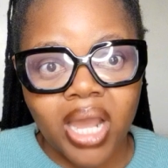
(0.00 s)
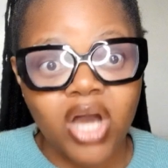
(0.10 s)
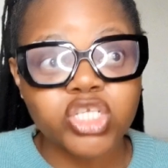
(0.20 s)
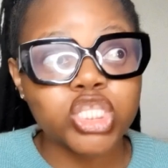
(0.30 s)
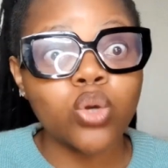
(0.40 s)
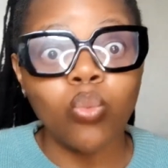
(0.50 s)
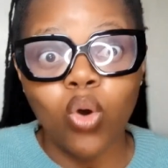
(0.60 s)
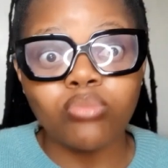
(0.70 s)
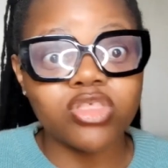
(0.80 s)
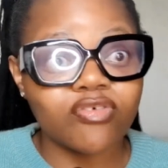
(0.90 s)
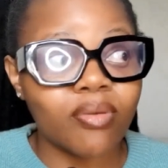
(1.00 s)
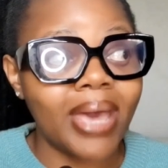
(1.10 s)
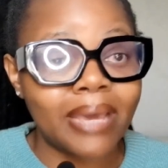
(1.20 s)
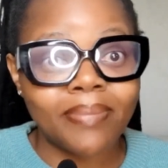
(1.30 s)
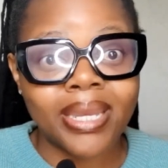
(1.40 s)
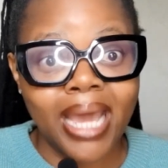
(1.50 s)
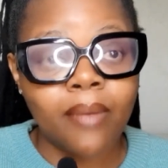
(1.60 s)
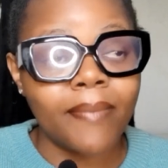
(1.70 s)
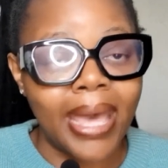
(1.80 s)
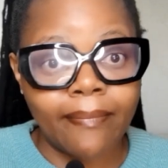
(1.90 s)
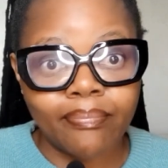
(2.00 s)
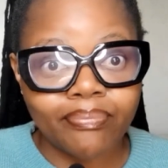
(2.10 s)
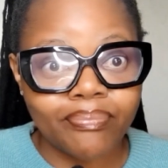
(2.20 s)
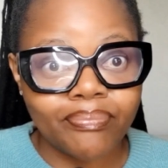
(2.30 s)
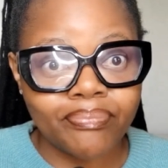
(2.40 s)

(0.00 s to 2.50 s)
How did the warmth of a man pan out, ma'am?